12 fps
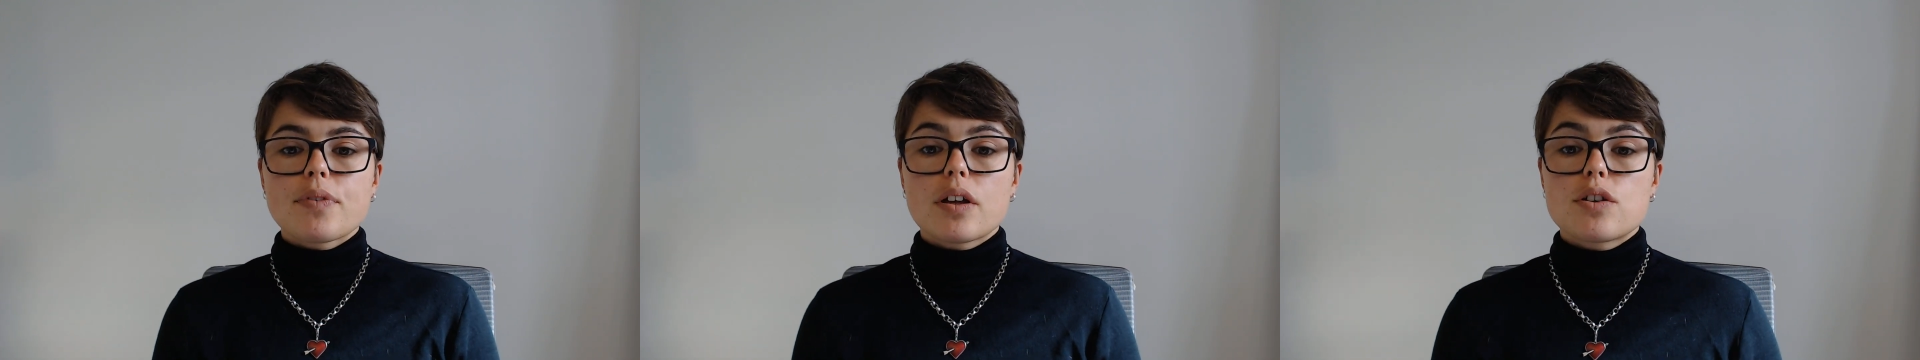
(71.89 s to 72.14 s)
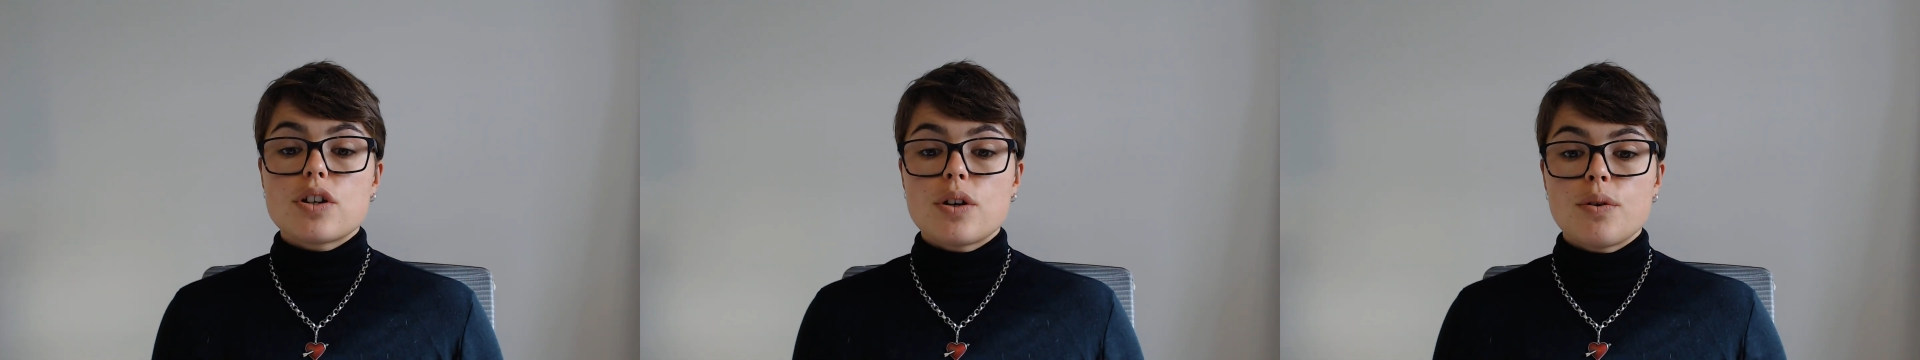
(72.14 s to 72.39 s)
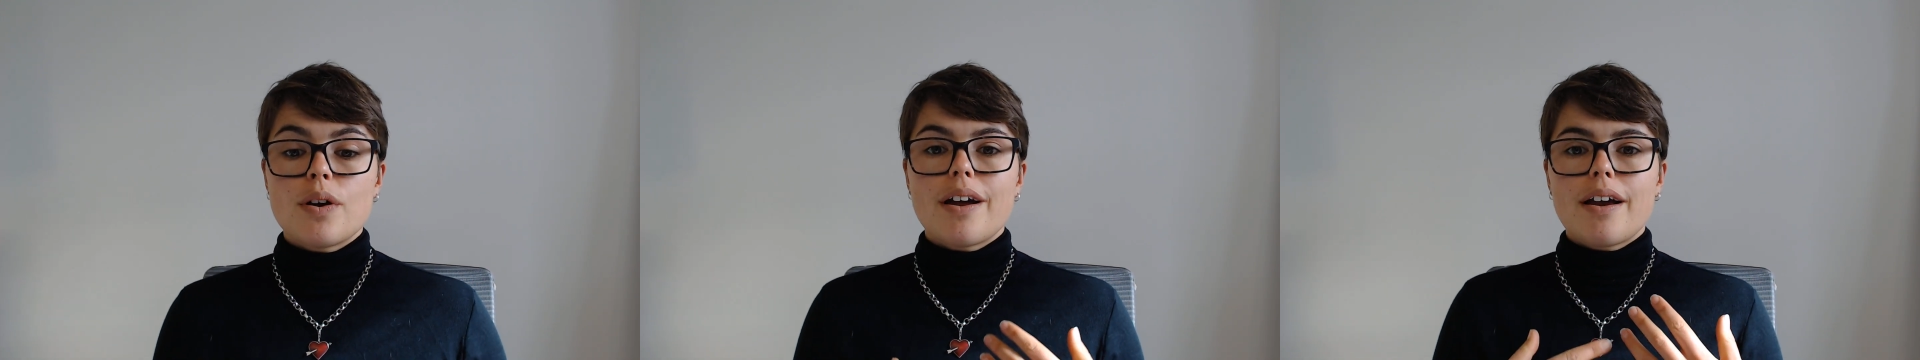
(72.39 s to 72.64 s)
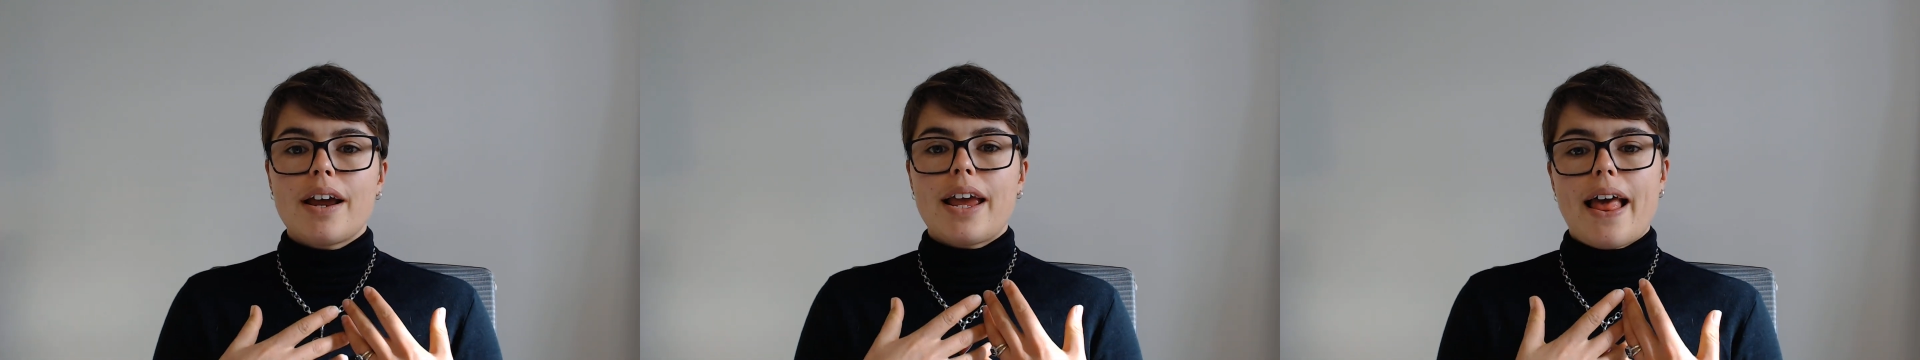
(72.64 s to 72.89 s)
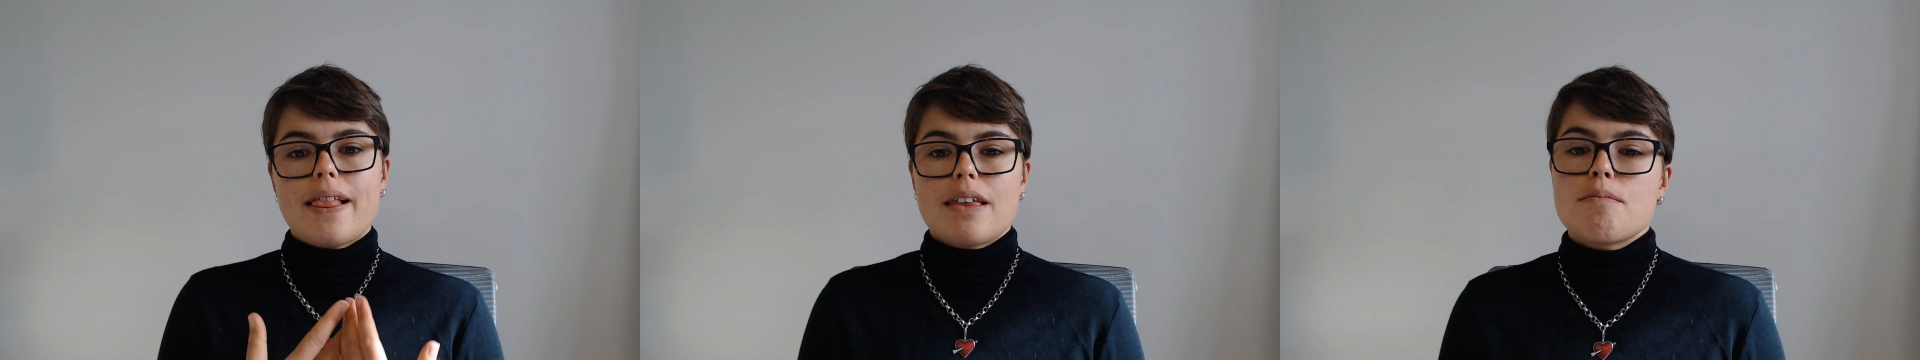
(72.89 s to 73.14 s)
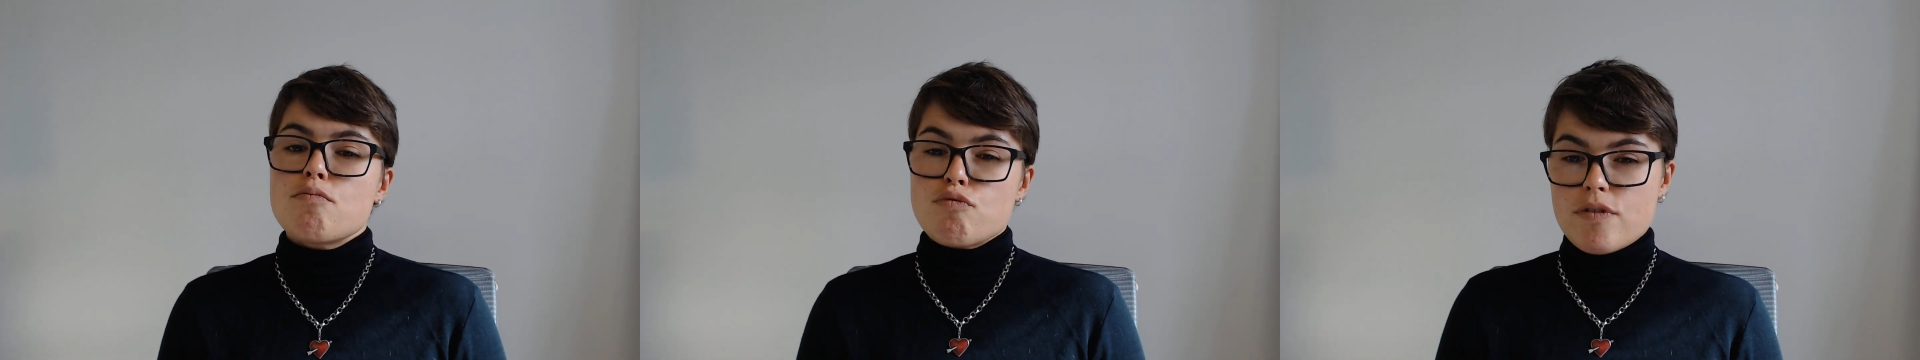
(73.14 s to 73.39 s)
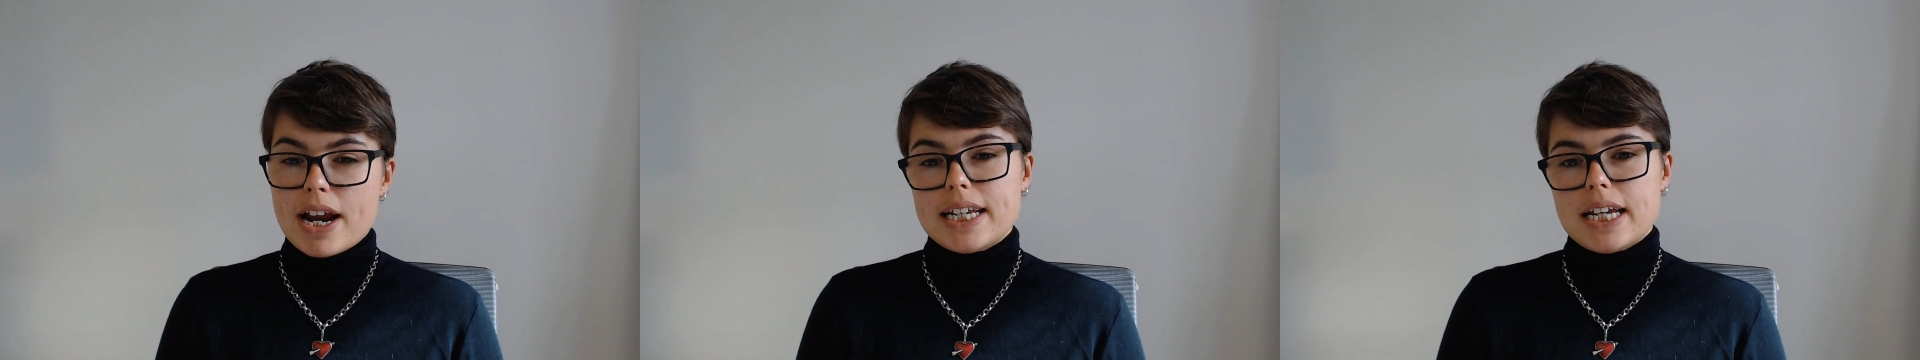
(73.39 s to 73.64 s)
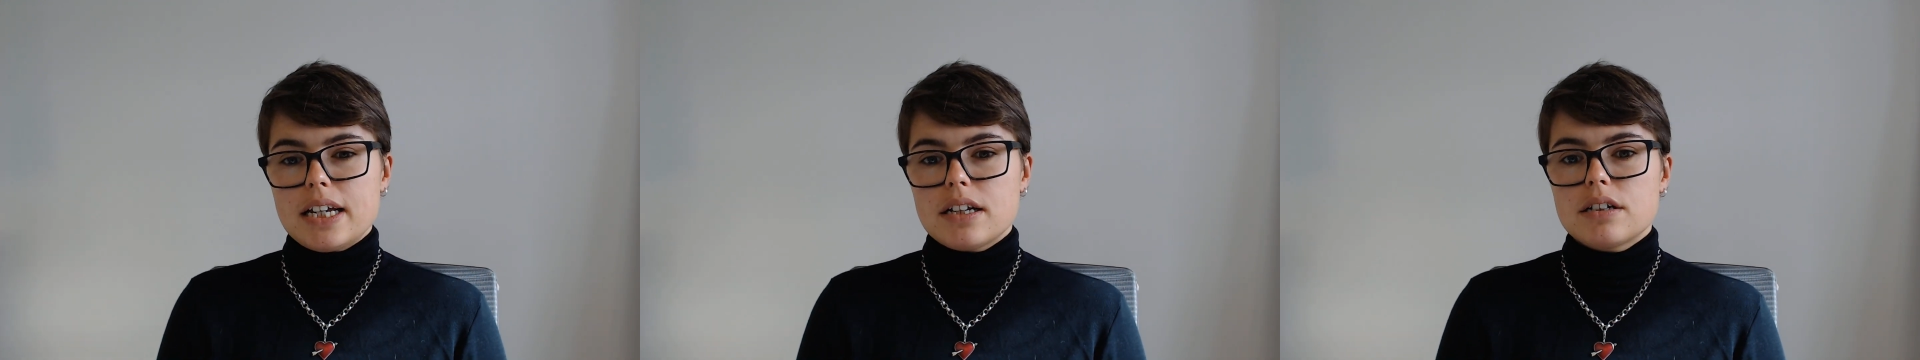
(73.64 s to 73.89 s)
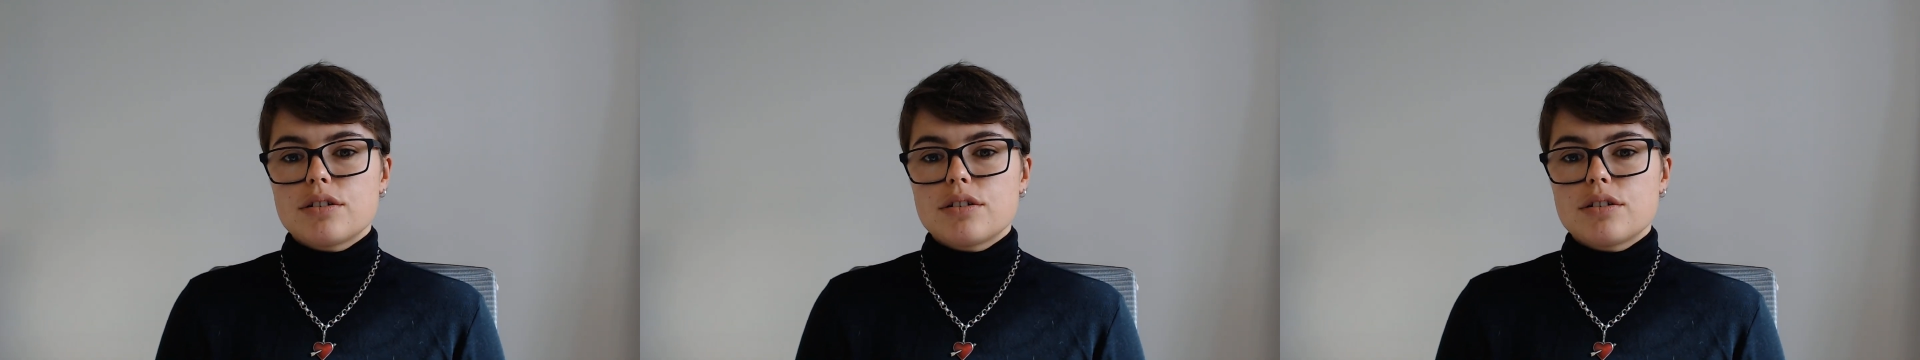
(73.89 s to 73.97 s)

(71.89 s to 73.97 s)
to get them ready